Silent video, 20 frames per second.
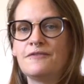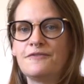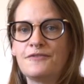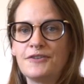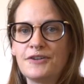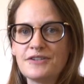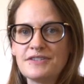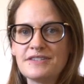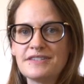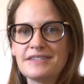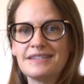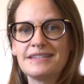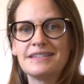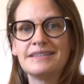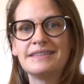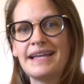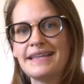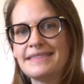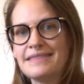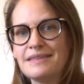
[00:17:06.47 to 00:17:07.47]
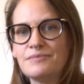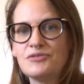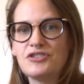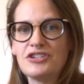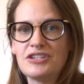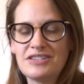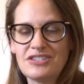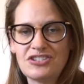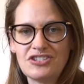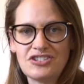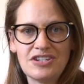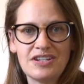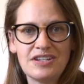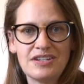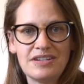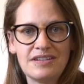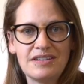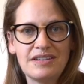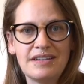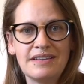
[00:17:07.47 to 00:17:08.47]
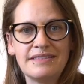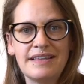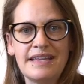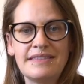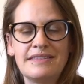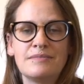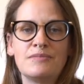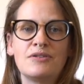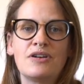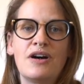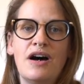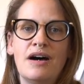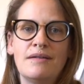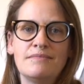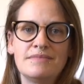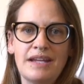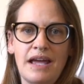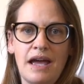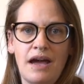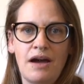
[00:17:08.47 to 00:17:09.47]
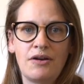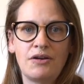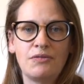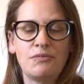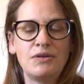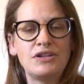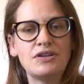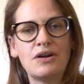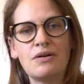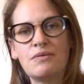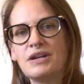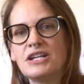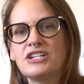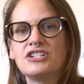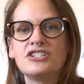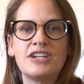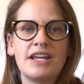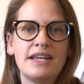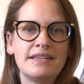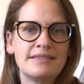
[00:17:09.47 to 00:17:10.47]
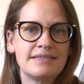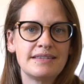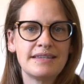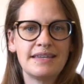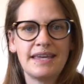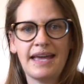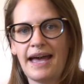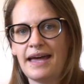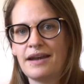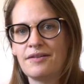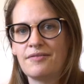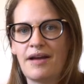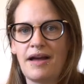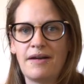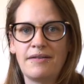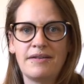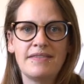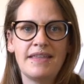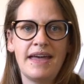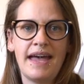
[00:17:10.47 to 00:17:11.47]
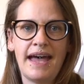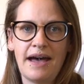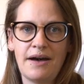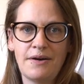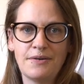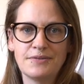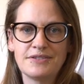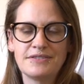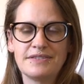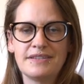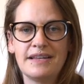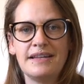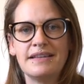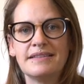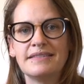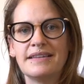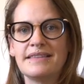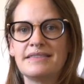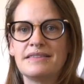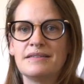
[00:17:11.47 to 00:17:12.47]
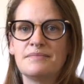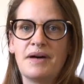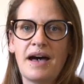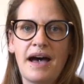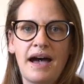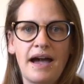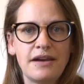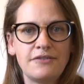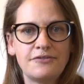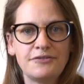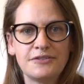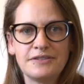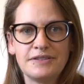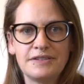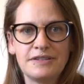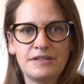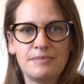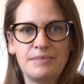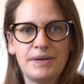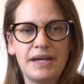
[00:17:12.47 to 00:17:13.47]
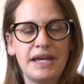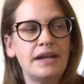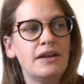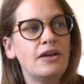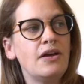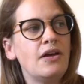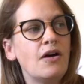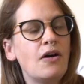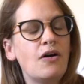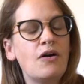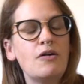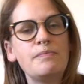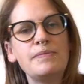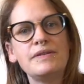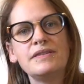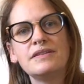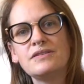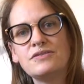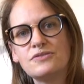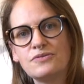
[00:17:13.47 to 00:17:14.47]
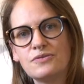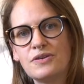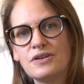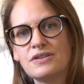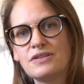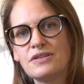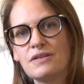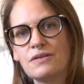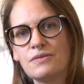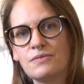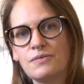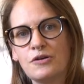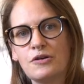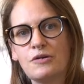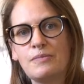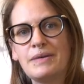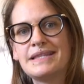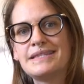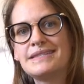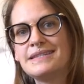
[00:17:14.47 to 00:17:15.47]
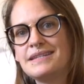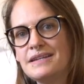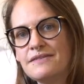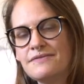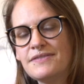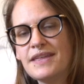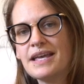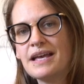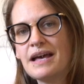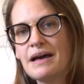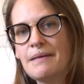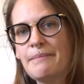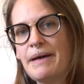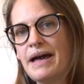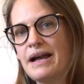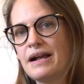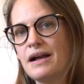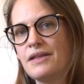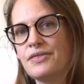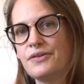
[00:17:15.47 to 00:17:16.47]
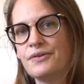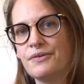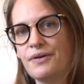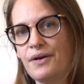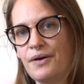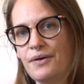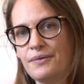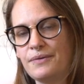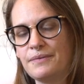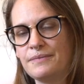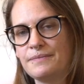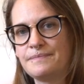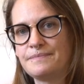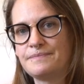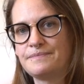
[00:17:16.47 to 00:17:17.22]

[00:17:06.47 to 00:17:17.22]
First, let them just chill, let them calm down. We don't want to chase the cat around in the house. Let them hide for a little bit, open the door to the room and see if they come back on their own.